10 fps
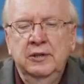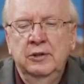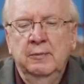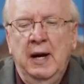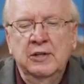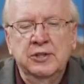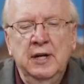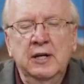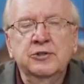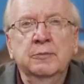in your
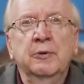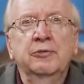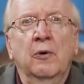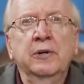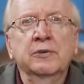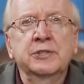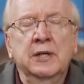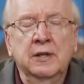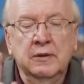imagination, before you'll see